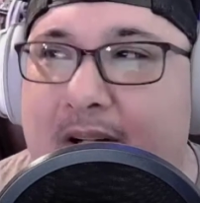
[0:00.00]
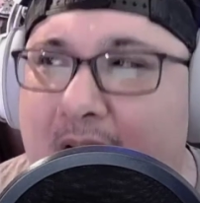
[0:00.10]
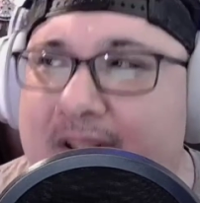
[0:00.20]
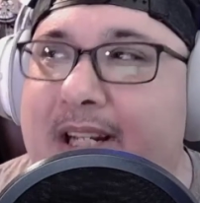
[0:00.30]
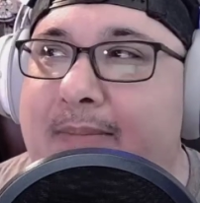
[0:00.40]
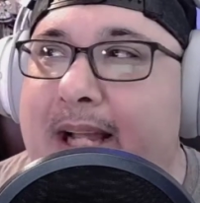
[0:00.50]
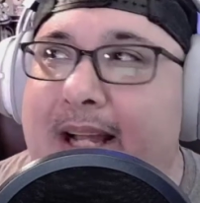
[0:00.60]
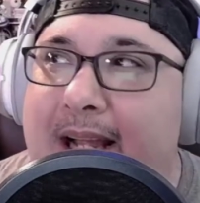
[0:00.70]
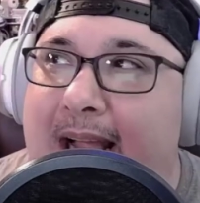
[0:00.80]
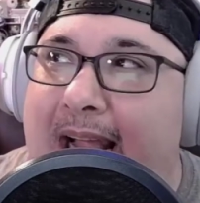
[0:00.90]
calls him
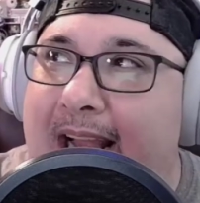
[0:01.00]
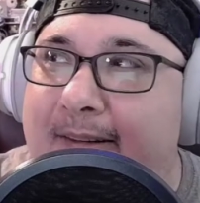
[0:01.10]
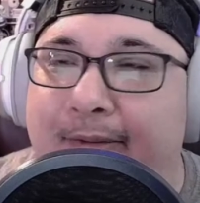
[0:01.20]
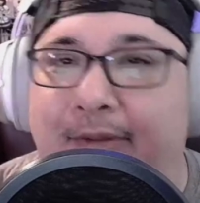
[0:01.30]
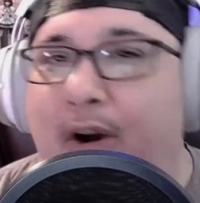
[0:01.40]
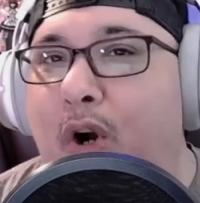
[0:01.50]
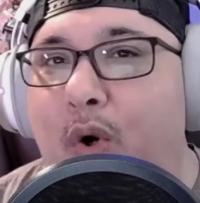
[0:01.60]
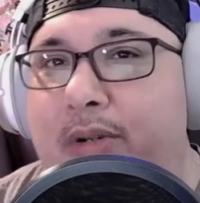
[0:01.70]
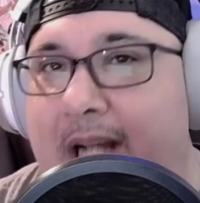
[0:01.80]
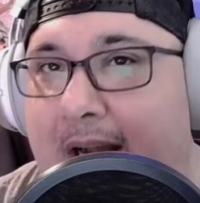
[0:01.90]
a
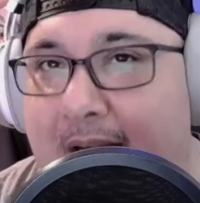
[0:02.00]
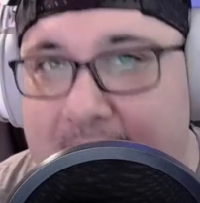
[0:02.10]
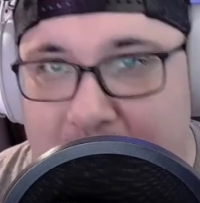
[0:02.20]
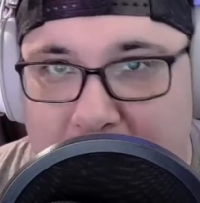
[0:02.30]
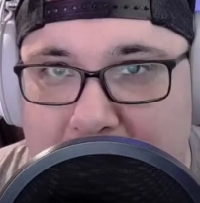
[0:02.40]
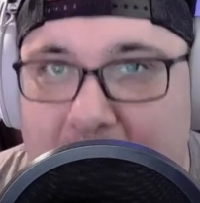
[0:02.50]
faux taku.